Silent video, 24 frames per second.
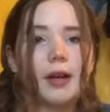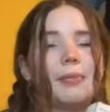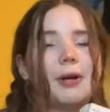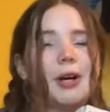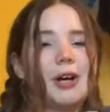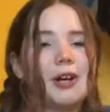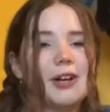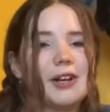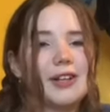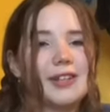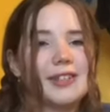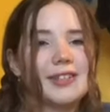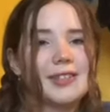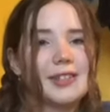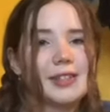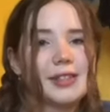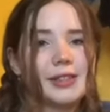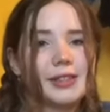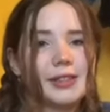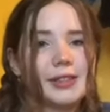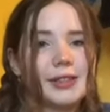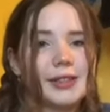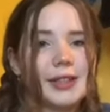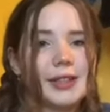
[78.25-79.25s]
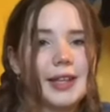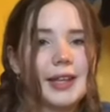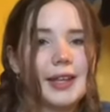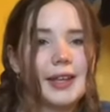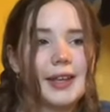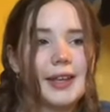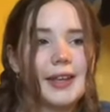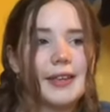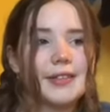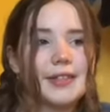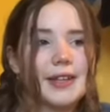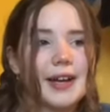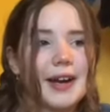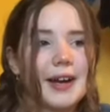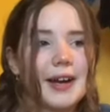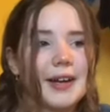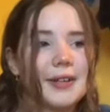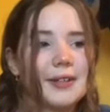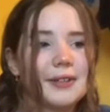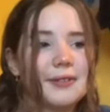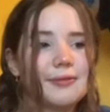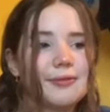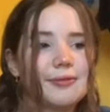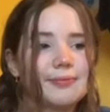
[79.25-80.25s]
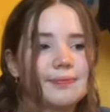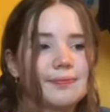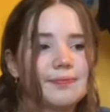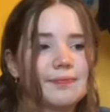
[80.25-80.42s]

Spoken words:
but it's kind of,